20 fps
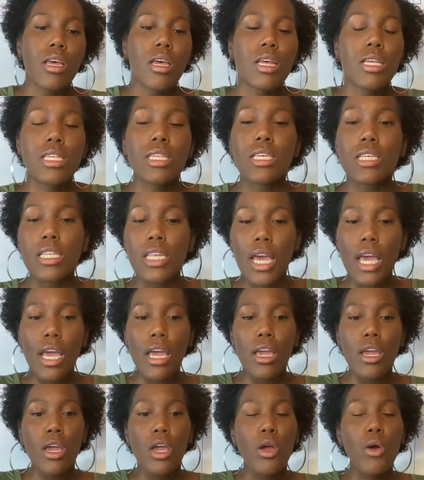
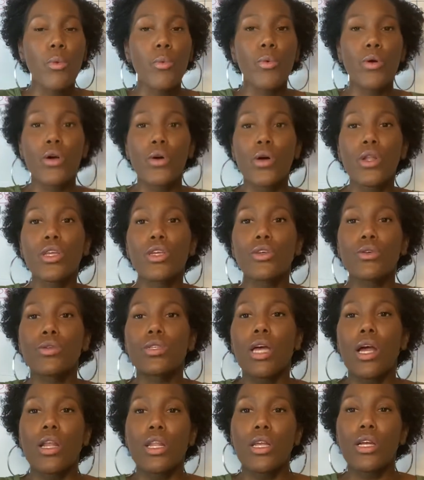Today, we're going to use
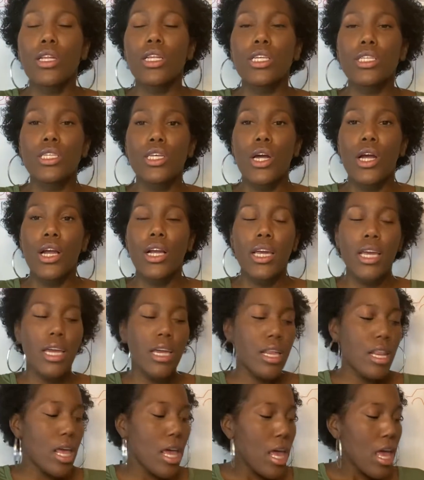our learning target
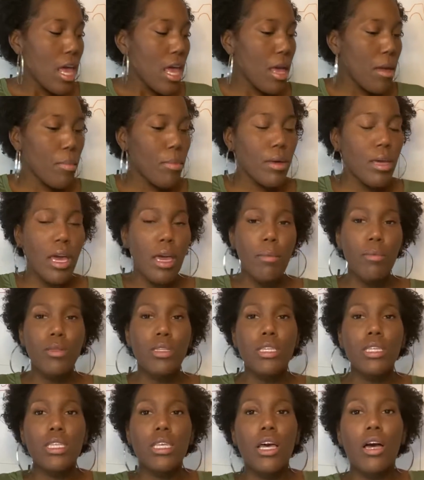and be able to
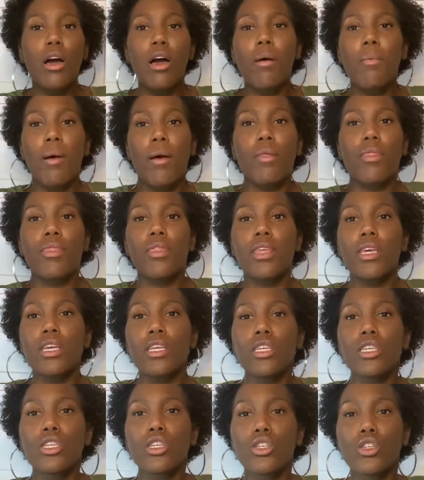tell about
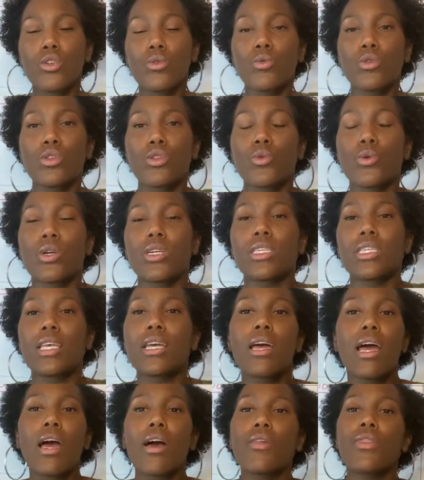these two stories and
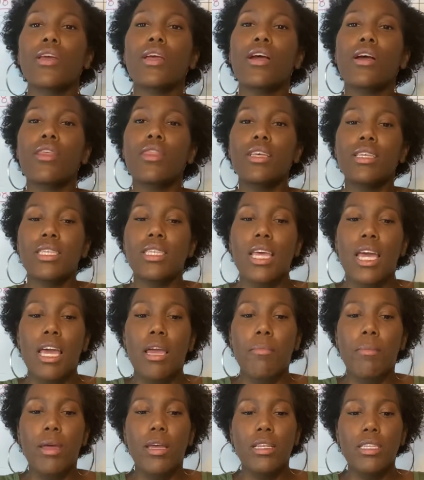how they are the same
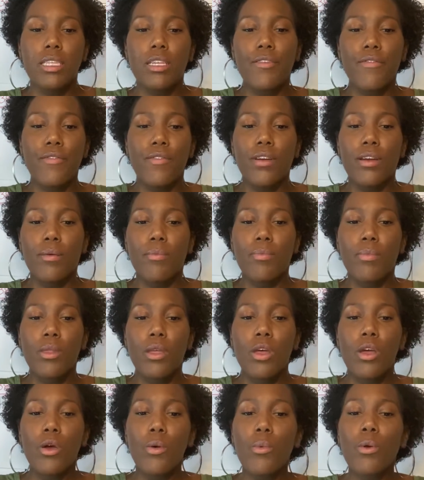and different.
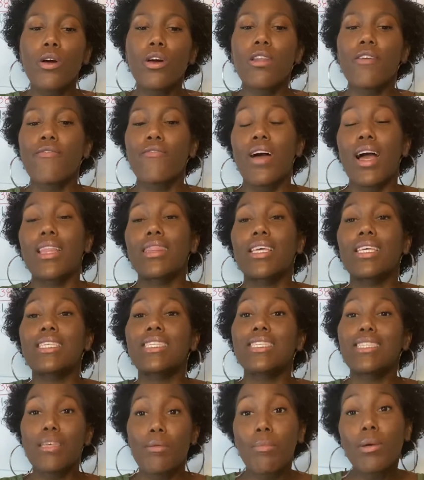We're going to find the
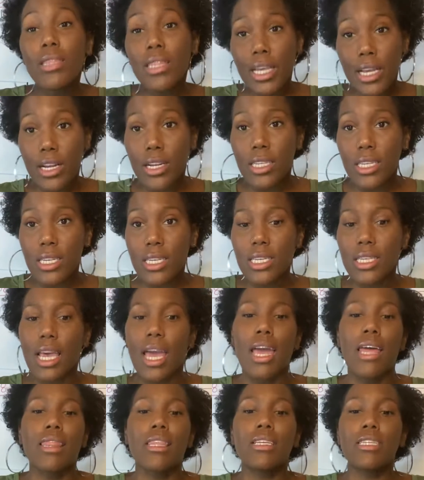similarities
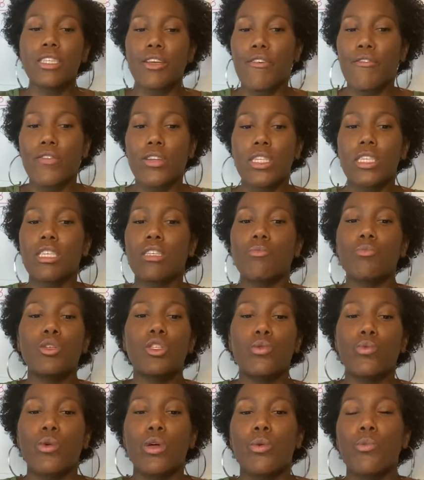and the differences
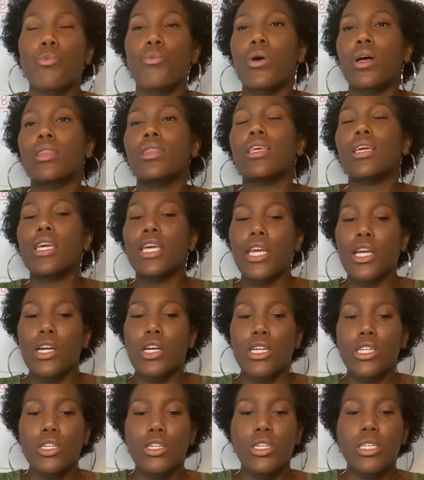between what the
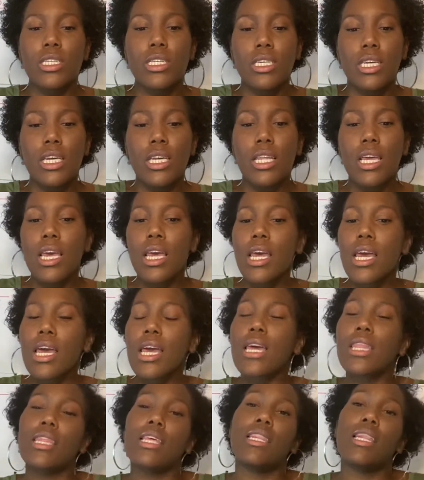characters did
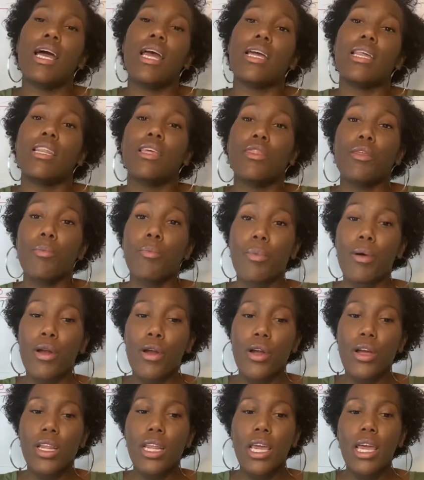in The Lion and the
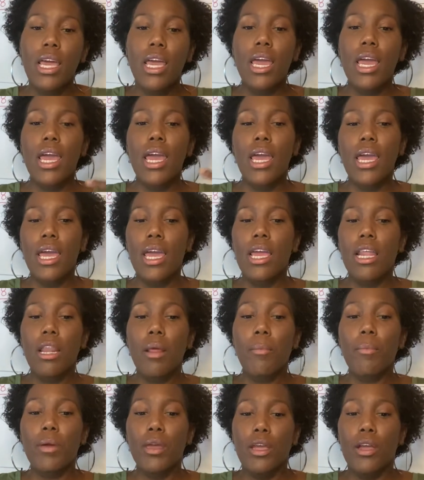Bird and
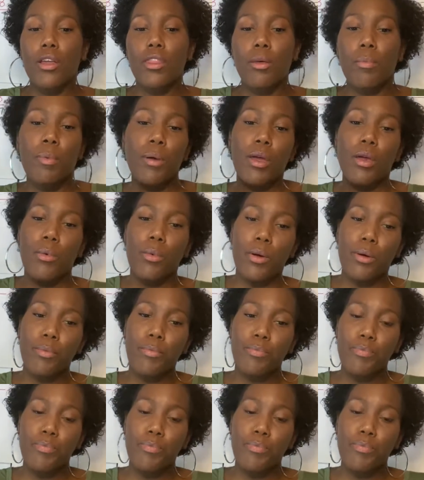Pierre the Penguin.